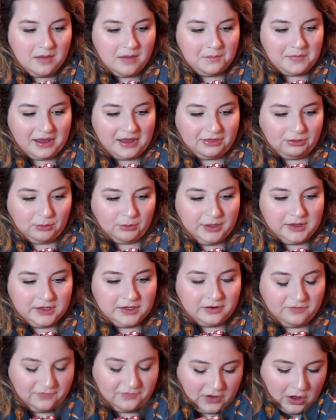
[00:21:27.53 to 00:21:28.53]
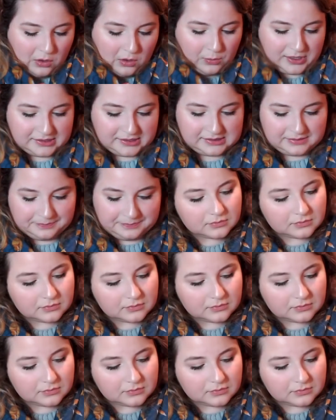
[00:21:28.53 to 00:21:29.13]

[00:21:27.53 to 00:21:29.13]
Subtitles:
my three little fall ones.